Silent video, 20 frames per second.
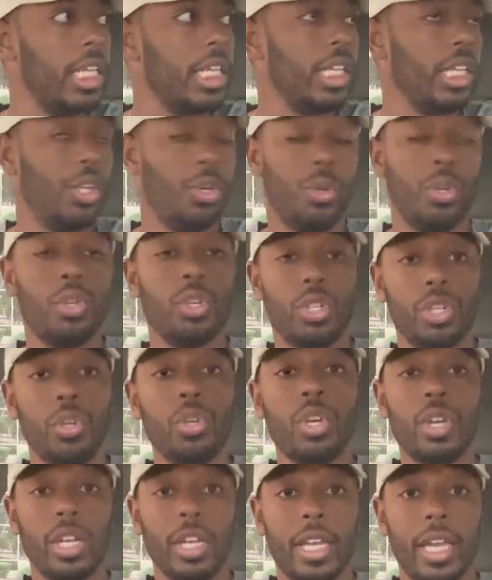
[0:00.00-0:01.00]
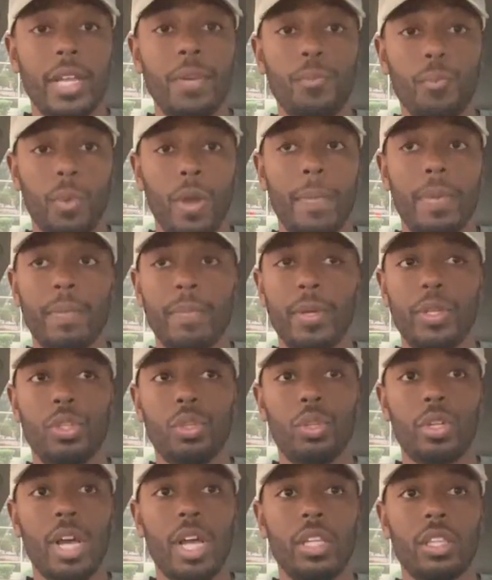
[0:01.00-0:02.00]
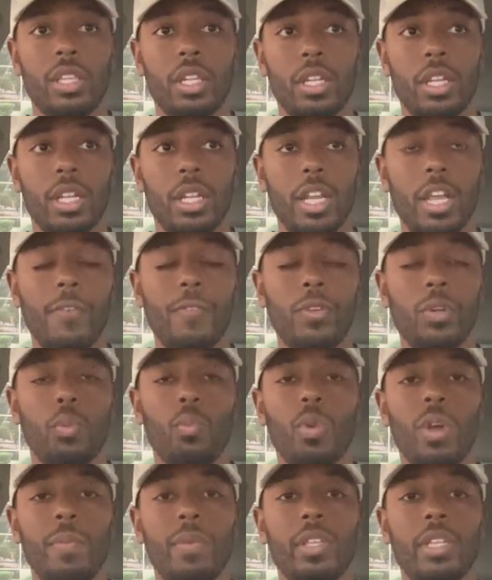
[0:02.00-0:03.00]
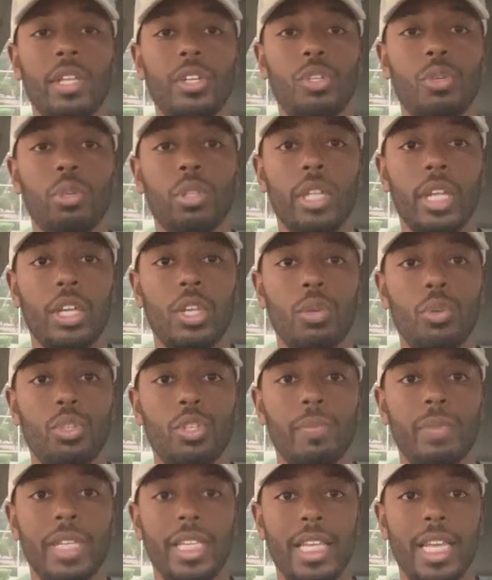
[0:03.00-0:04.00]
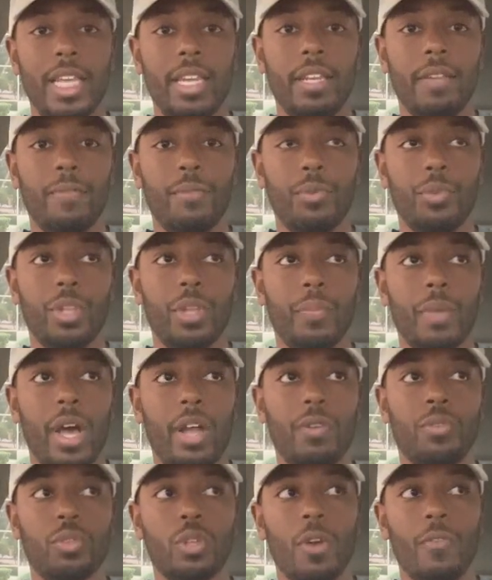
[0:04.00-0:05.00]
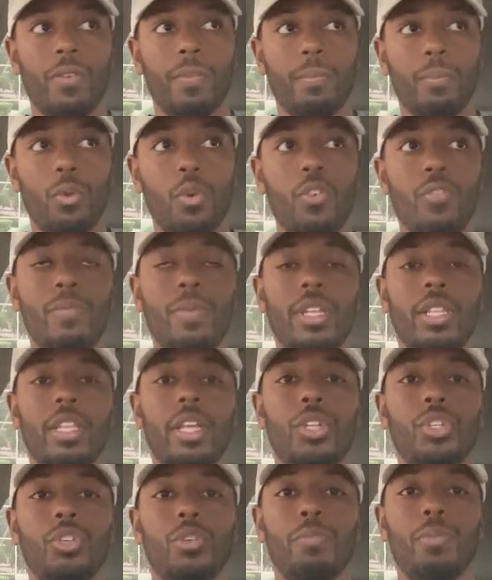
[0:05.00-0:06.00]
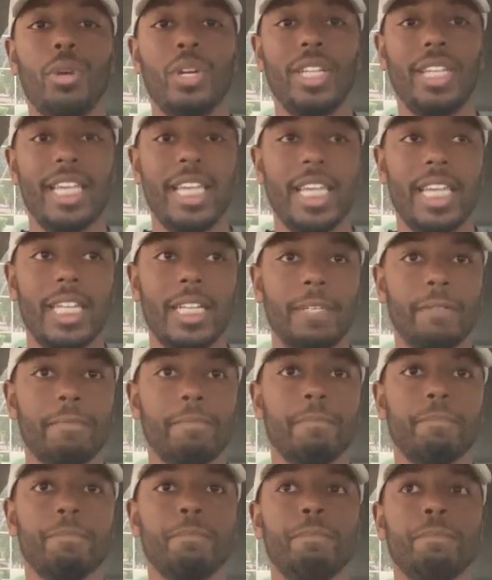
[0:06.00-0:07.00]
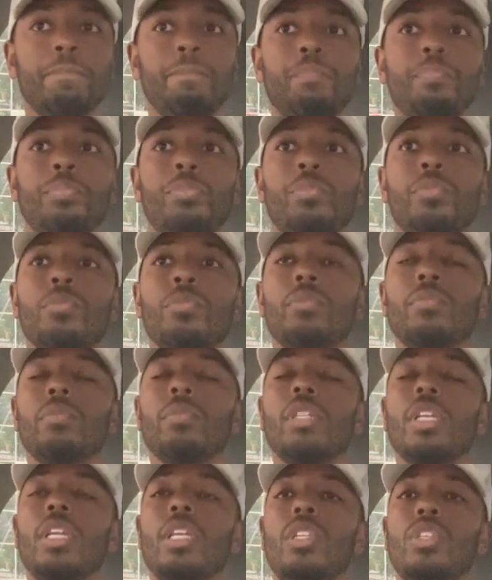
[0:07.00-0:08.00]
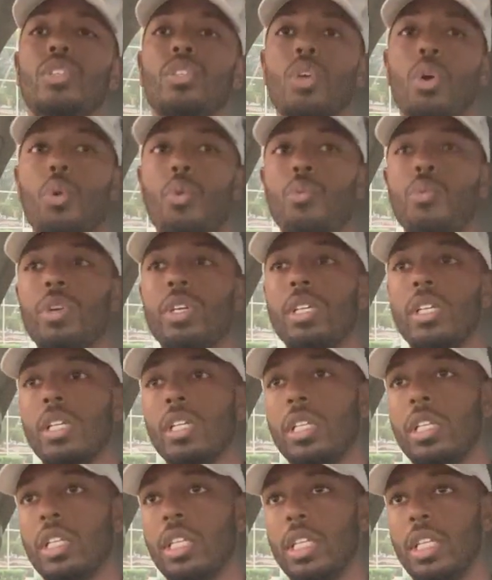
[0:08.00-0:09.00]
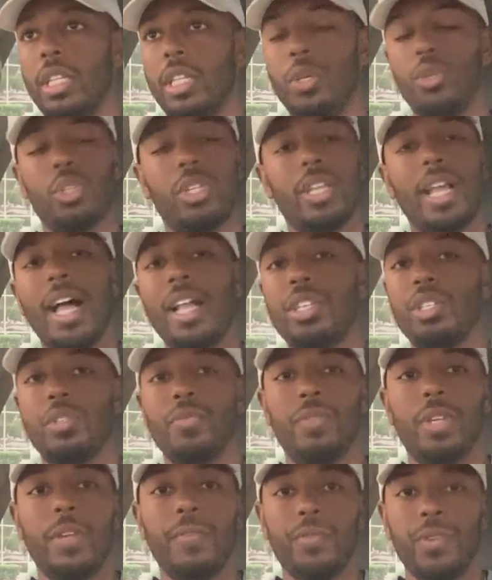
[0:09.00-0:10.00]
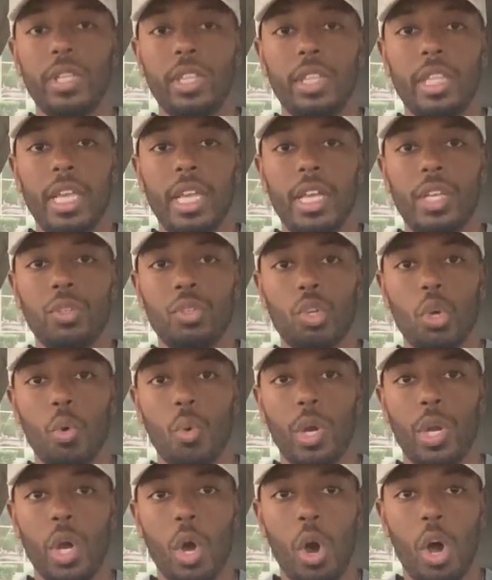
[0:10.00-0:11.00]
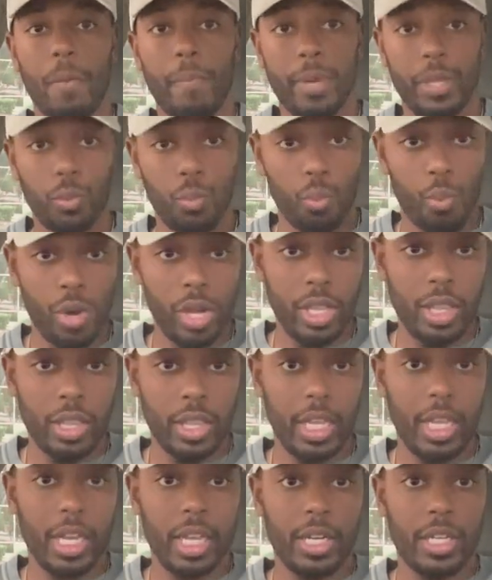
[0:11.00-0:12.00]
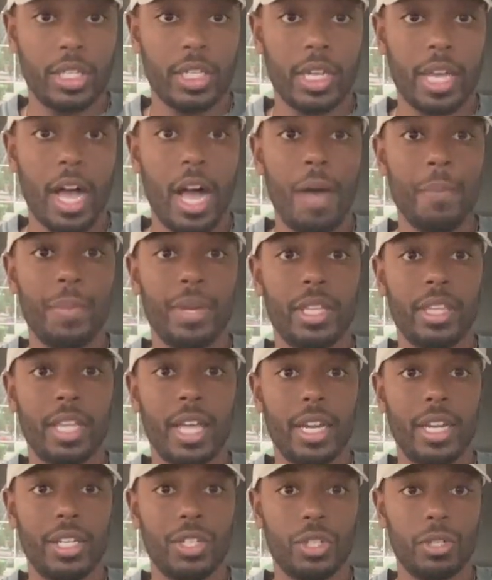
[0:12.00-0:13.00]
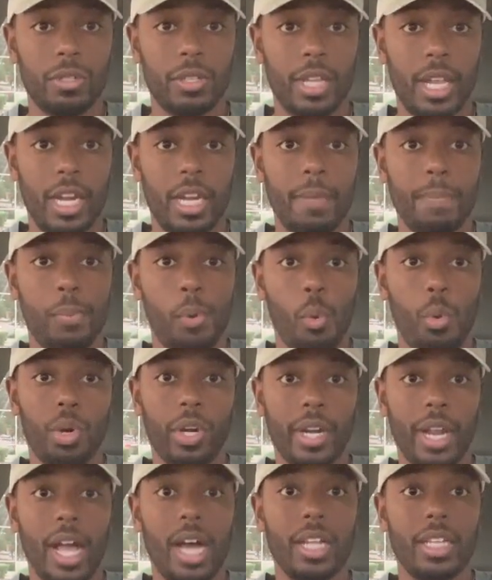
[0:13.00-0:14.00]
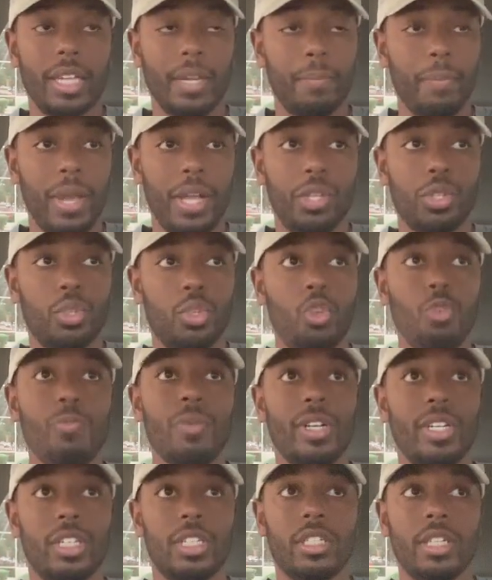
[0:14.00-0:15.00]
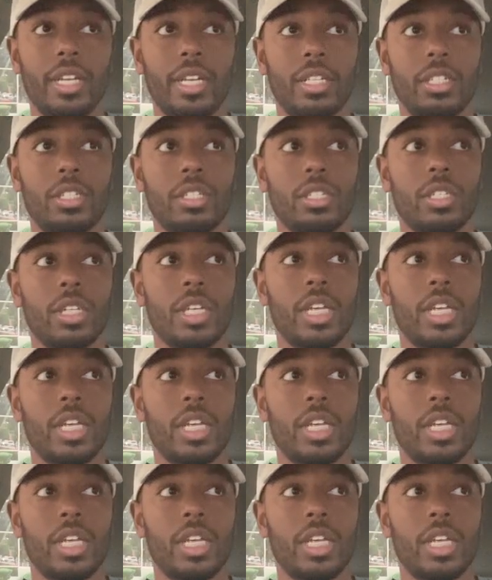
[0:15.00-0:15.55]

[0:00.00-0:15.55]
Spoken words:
you can get women, but they're not the level of women that you think you should be getting for the amount of self-improvement that you're putting in. So there's lots of different things going on, but one thing in this comment that he pointed out that makes too much sense